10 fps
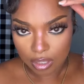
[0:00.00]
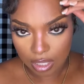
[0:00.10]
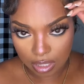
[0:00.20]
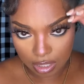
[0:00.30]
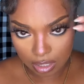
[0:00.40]

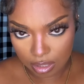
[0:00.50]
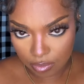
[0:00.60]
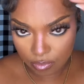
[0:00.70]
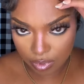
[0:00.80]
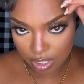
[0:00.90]
And then the
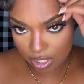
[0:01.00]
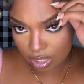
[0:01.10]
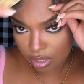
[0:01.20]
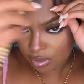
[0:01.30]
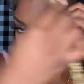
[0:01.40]
one in
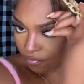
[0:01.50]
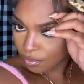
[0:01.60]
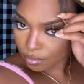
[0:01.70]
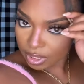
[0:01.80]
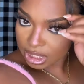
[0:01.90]
the
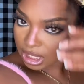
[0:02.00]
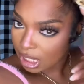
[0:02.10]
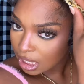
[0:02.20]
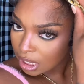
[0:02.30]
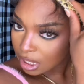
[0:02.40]

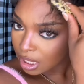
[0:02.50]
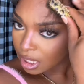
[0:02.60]
charisma.